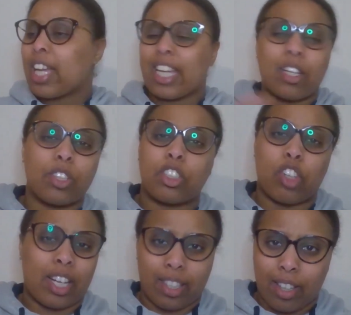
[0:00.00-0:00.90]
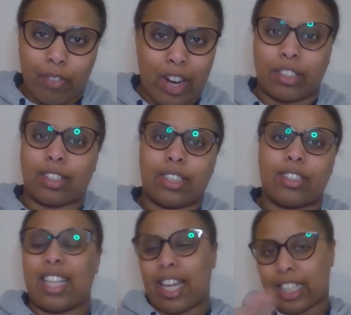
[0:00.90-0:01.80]
He didn't want to drag Randall
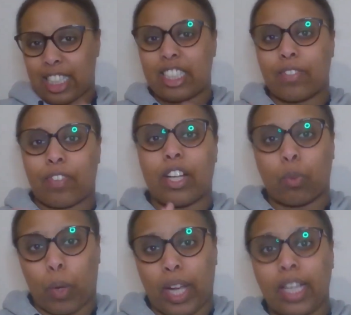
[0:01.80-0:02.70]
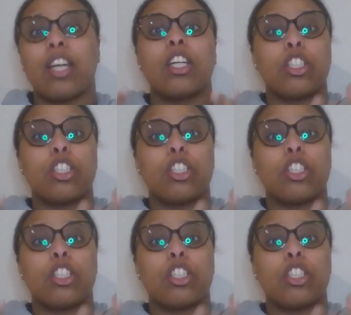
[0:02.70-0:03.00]
into that, and he needed to find a way